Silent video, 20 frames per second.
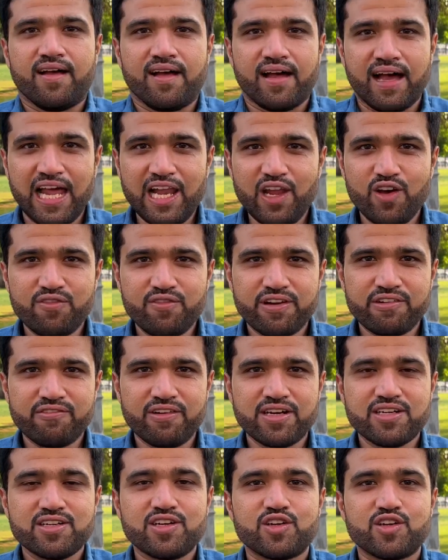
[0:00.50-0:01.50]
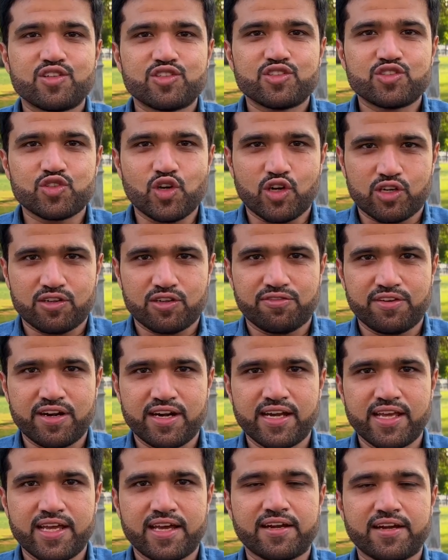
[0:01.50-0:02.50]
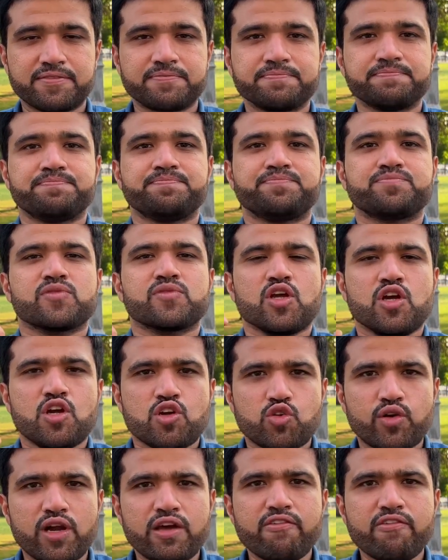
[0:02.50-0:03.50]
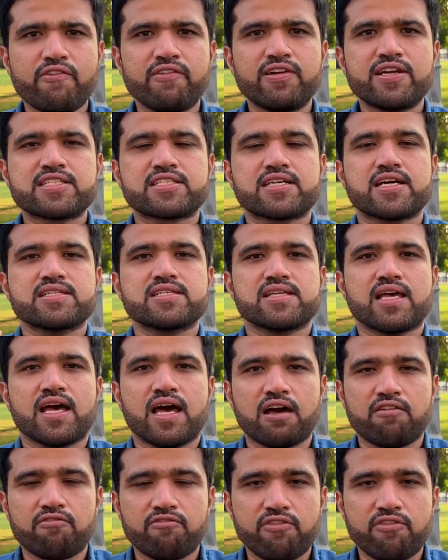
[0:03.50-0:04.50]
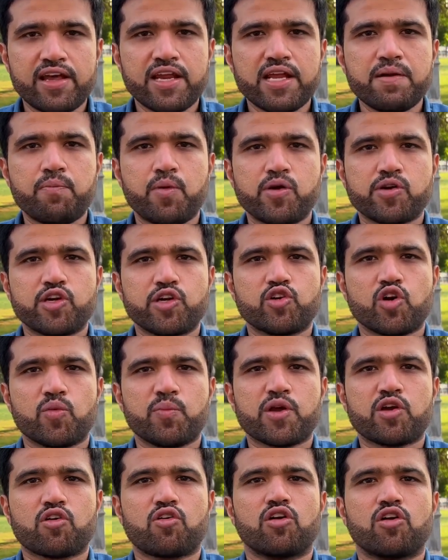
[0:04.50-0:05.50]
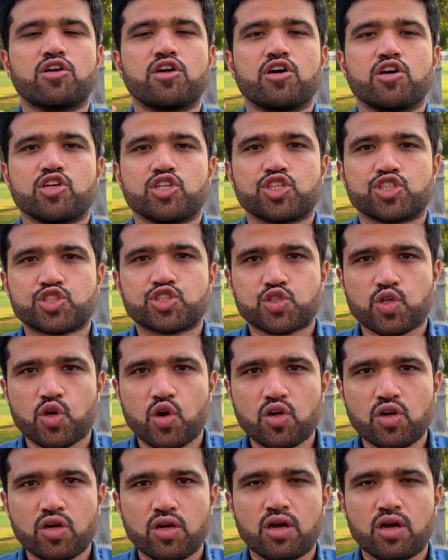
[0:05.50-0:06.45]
Hello everyone, Dr. Friend here. Today we will discuss a very important topic called stroke